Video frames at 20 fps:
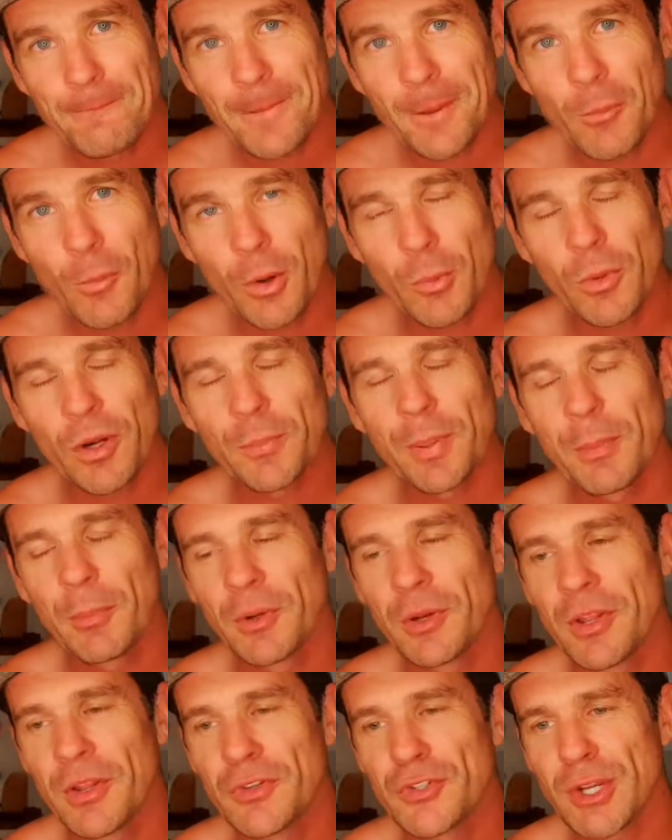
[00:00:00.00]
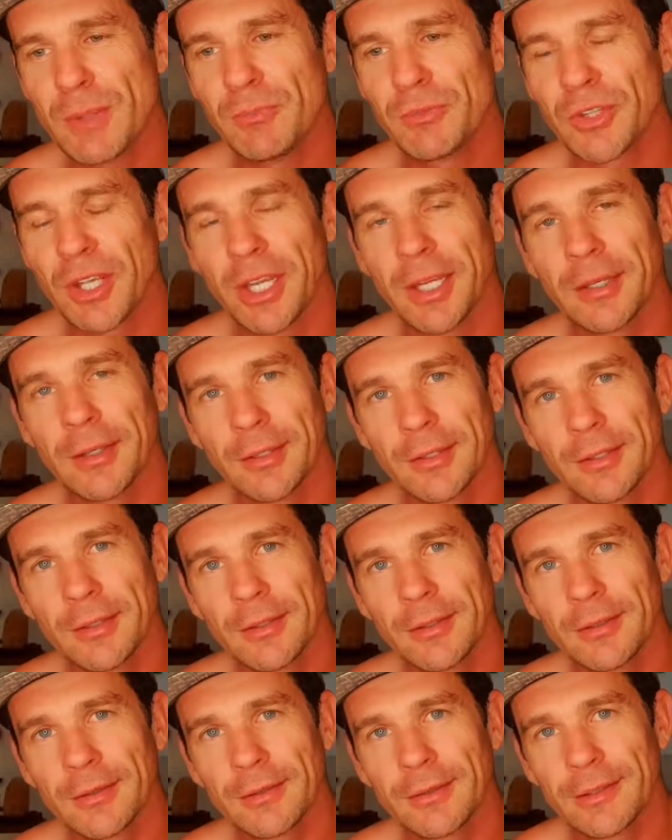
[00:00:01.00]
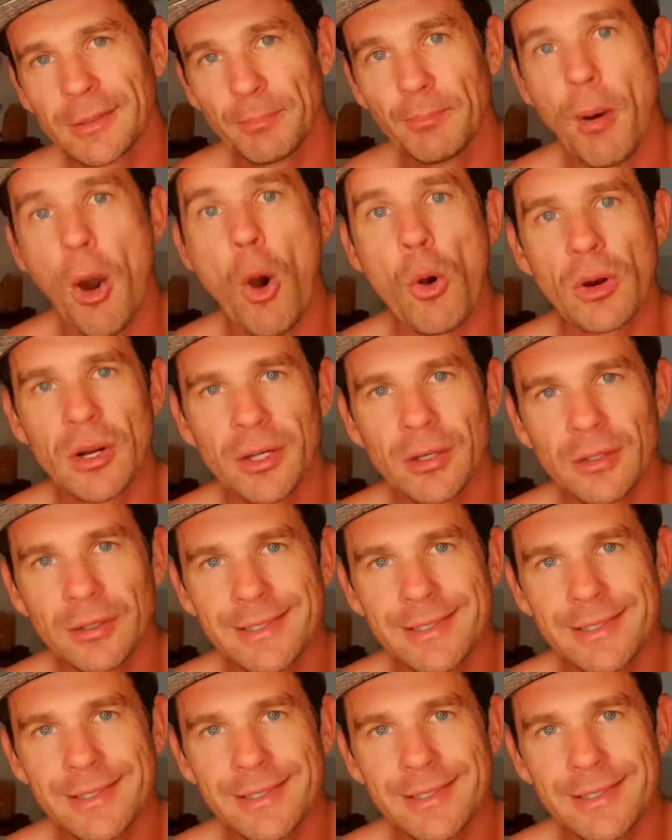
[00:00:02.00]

What do people in the gyms eat to bulk,